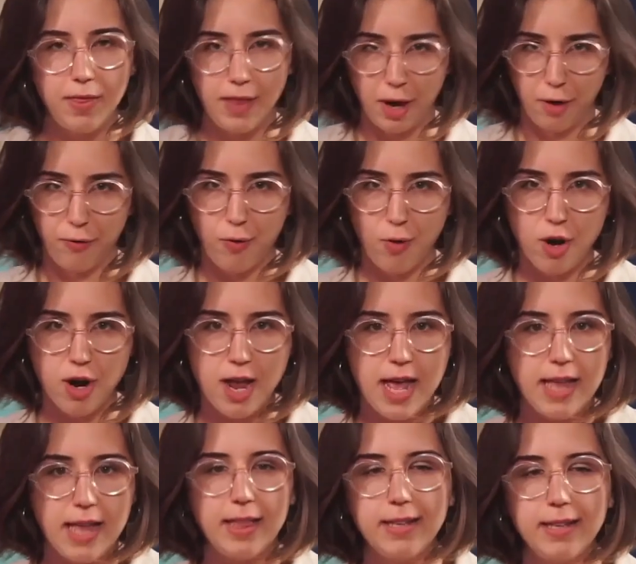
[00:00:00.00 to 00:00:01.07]
Therefore,
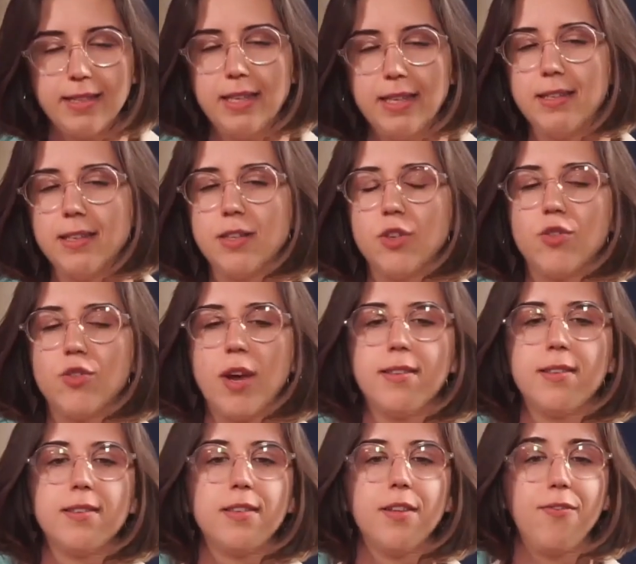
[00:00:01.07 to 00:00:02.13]
this thesis
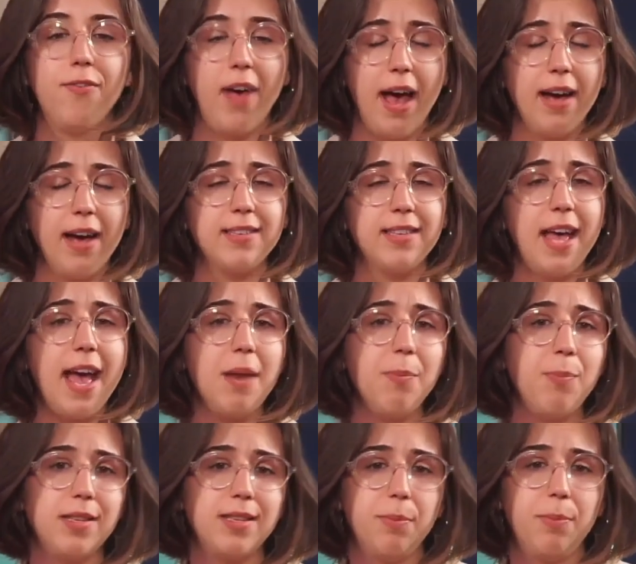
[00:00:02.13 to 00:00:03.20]
addresses the facts
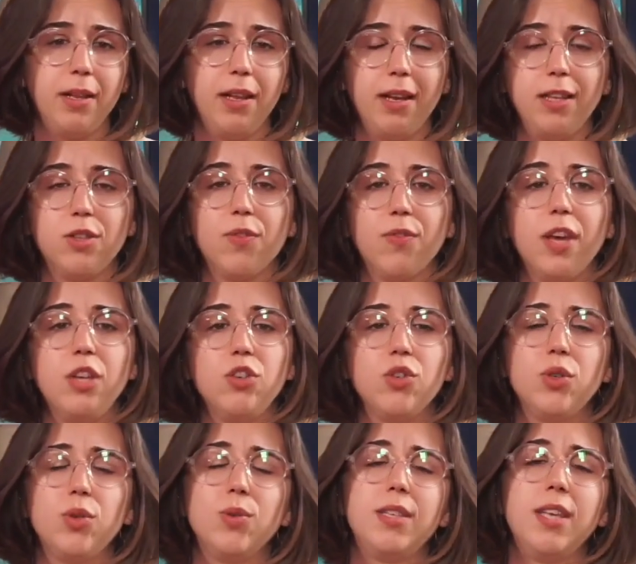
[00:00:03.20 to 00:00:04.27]
and possibilities of
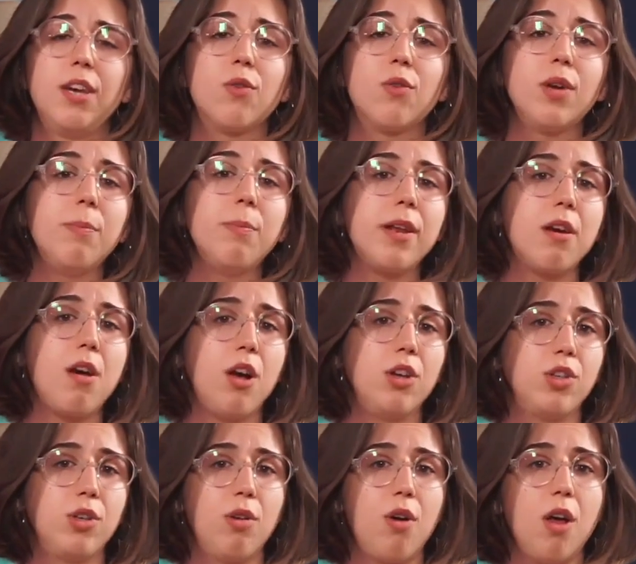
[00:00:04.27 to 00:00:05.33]
introducing green
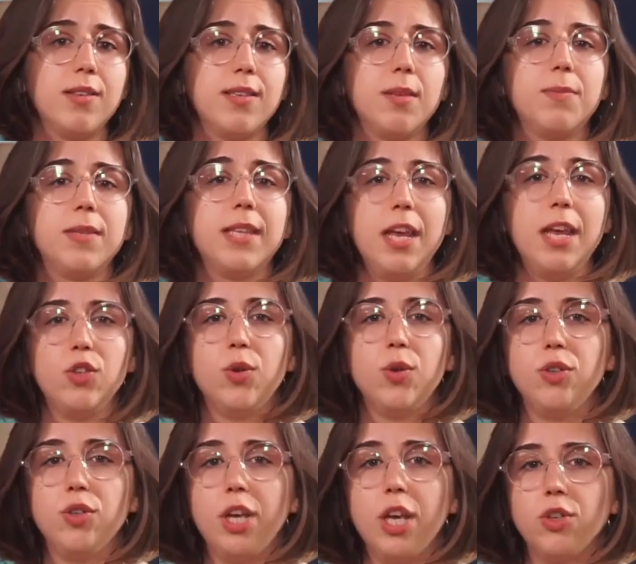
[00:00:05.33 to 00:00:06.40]
pedagogical concepts
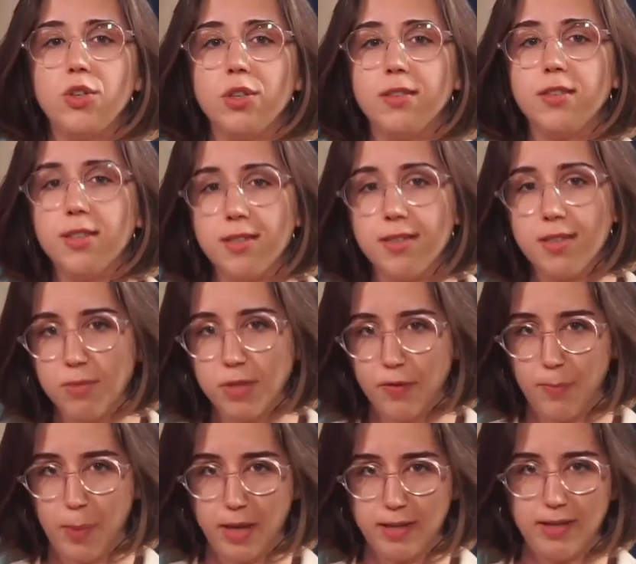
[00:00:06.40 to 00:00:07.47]
into educational
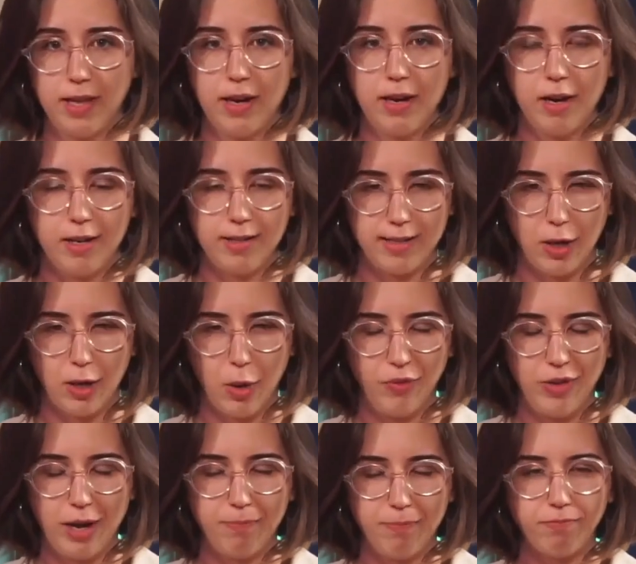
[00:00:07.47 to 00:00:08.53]
systems of Bosnia and
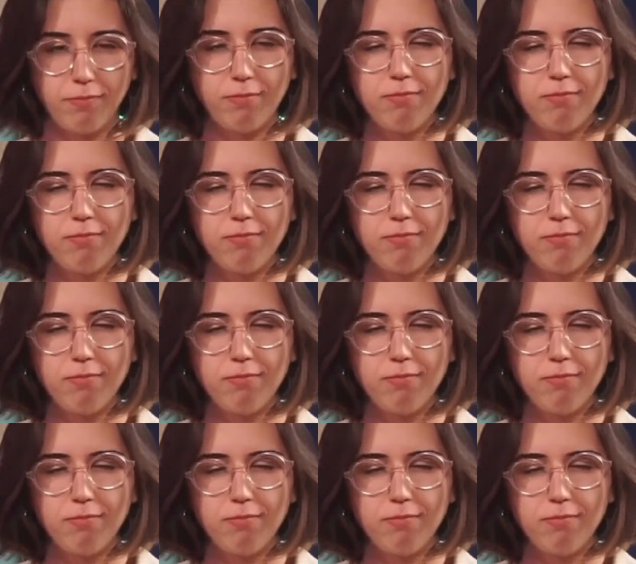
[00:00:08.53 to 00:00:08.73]
Herzegovina.